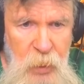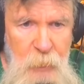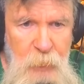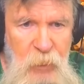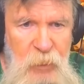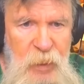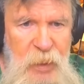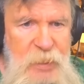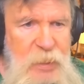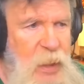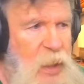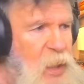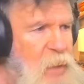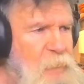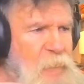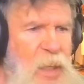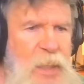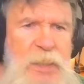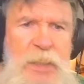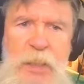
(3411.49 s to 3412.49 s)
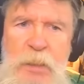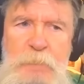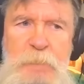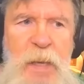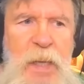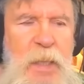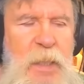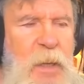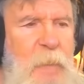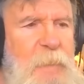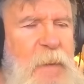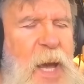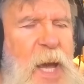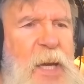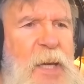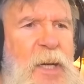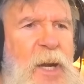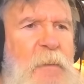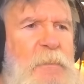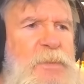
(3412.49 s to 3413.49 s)
But they say he makes this big comeback
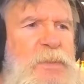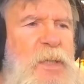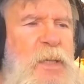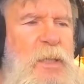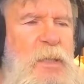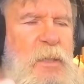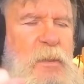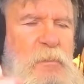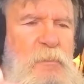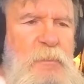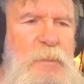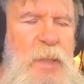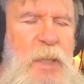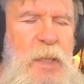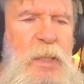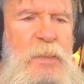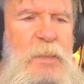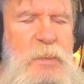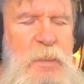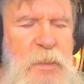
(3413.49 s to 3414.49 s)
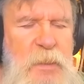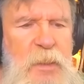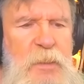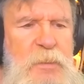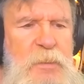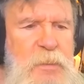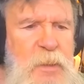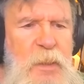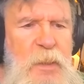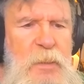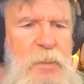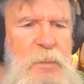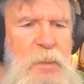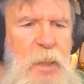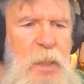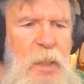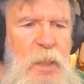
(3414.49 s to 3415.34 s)
and all of a sudden do this and this and this.